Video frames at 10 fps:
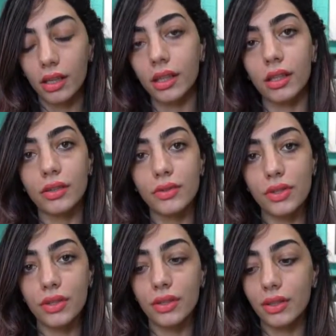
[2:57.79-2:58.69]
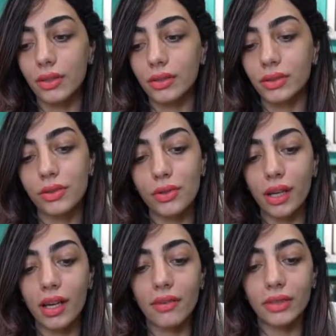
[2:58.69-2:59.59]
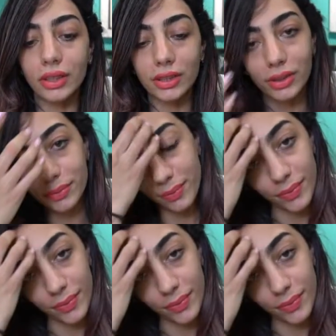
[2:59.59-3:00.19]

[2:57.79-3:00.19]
You know, just a little I've learned.